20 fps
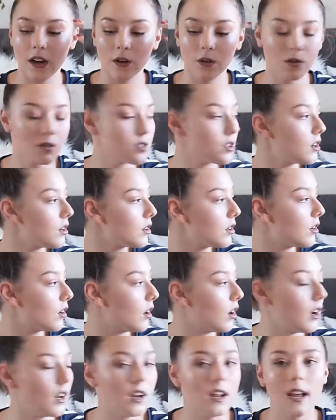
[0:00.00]
also
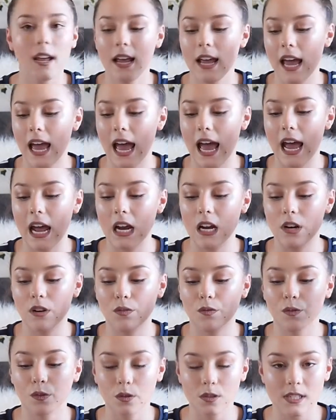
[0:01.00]
got a
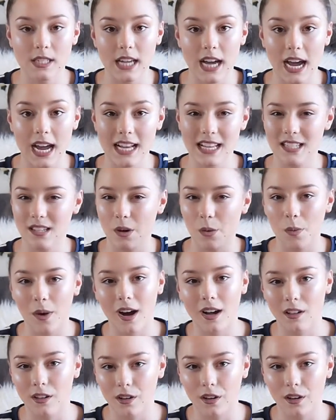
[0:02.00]
full size a while